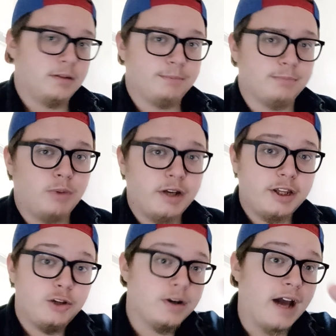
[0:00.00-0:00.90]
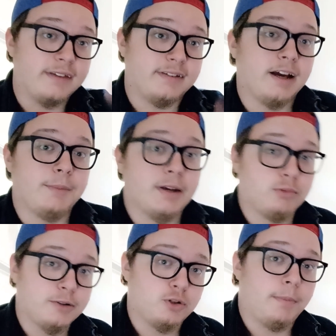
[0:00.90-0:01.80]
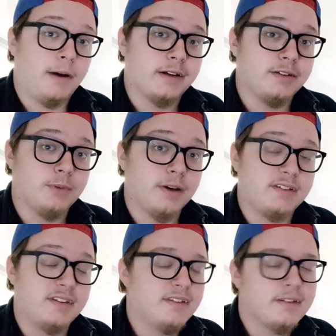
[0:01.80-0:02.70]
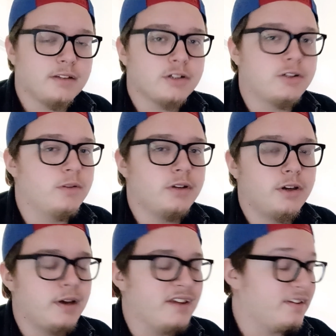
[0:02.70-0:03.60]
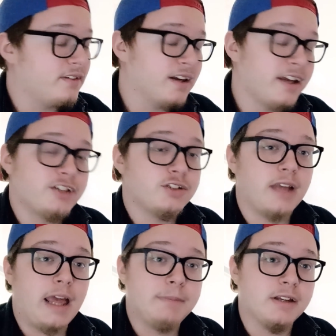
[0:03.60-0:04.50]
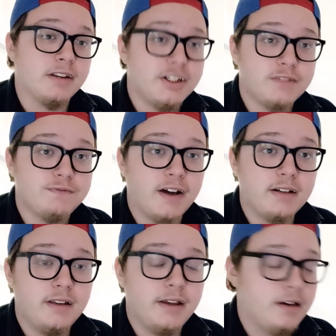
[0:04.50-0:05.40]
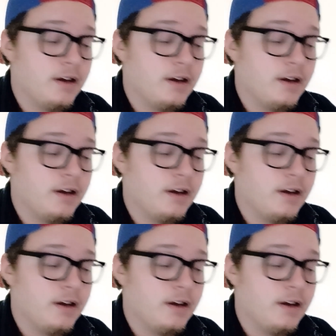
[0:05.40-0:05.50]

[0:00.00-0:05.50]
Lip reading: what do you guys think about the Retroid Pocket 2S? Does this look cool to you? Is this going to get you into emulation finally?